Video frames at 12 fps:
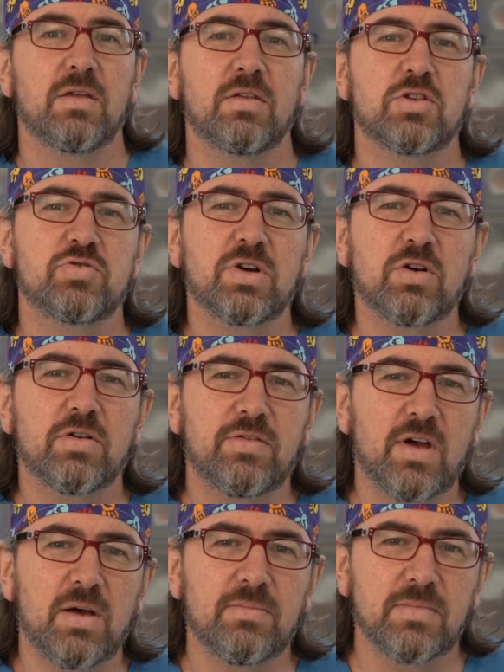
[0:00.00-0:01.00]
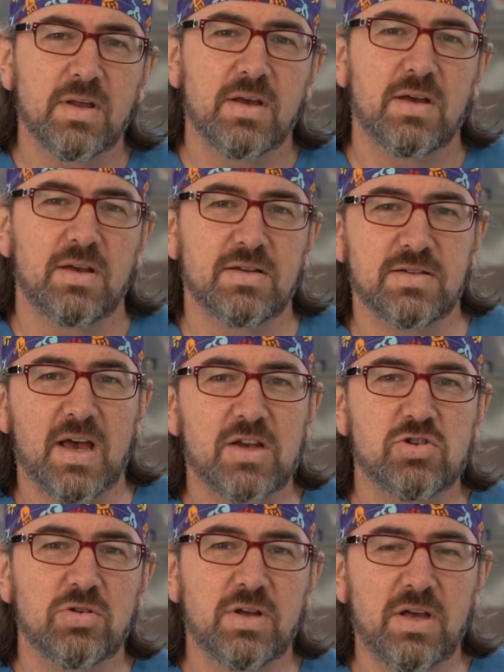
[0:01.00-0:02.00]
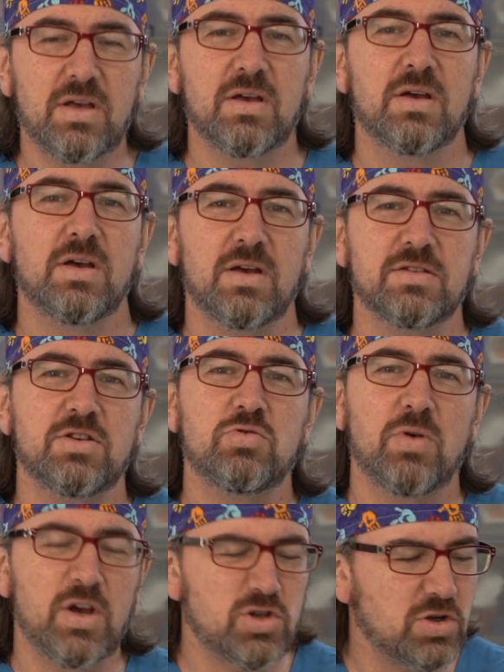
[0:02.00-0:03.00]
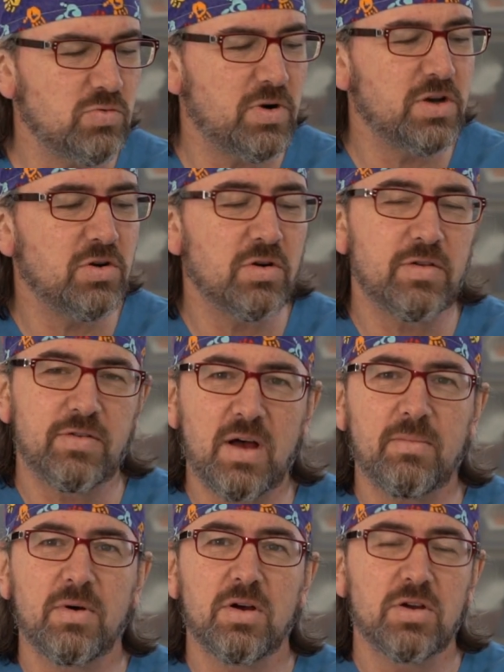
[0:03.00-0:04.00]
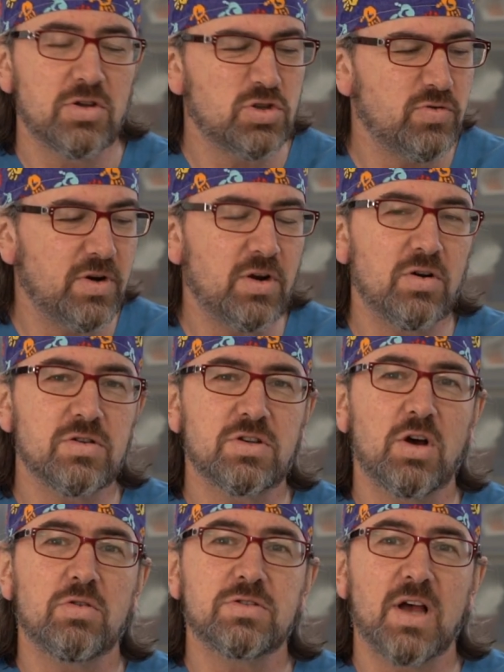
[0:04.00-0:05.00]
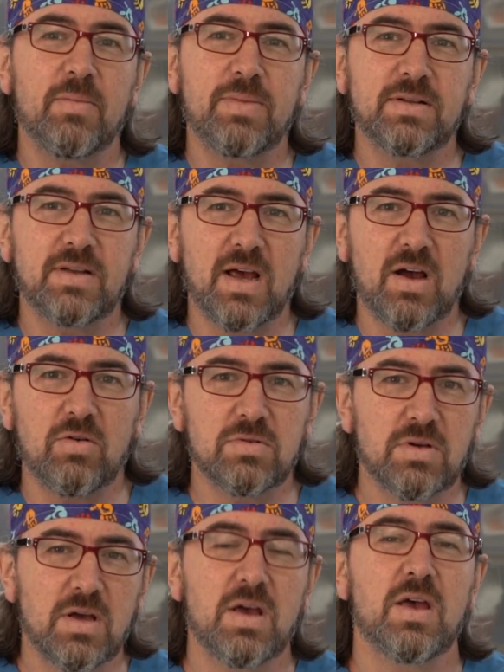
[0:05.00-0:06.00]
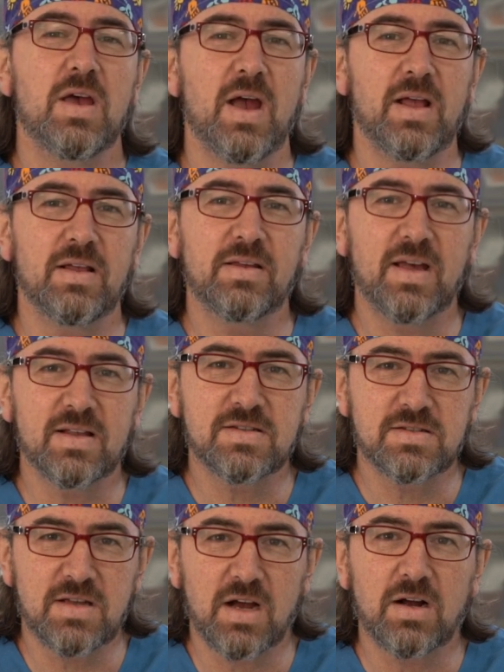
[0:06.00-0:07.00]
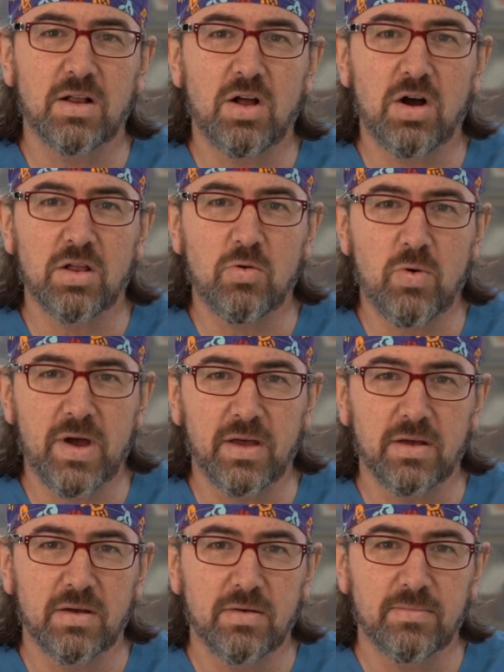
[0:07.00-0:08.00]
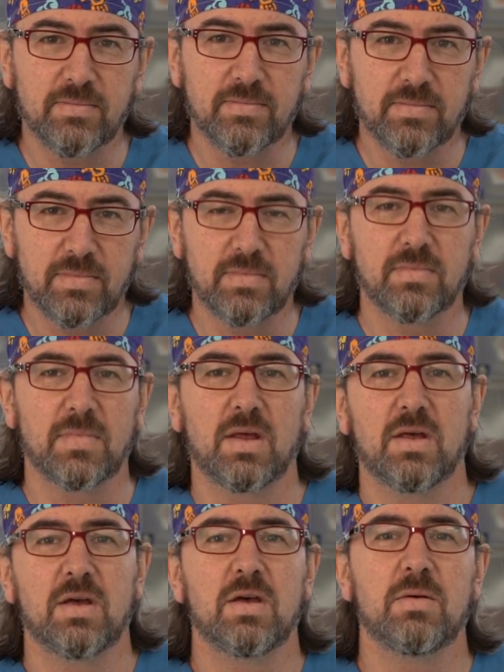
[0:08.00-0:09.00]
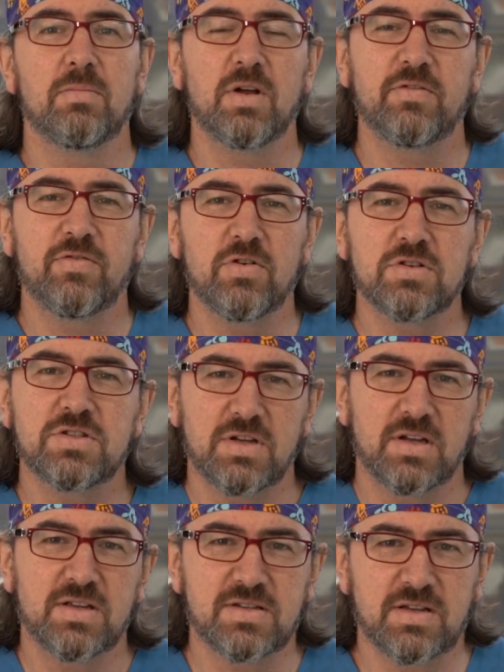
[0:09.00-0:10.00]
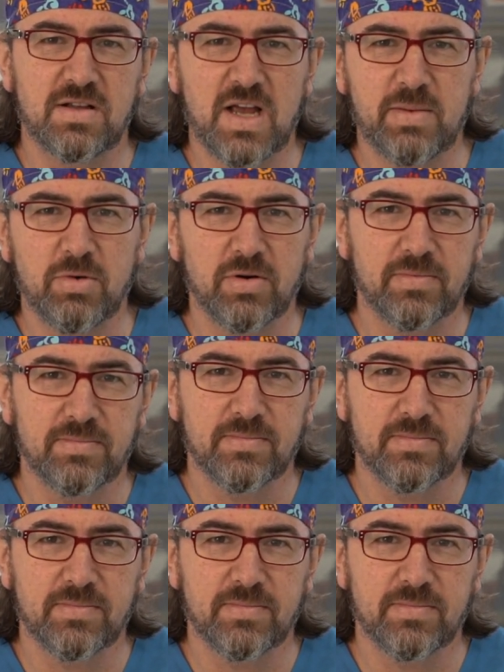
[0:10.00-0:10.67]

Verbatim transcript: The trigger thumb is actually a situation where your thumb triggers, goes up and down, and it gets stuck along the way. But first, a disclaimer.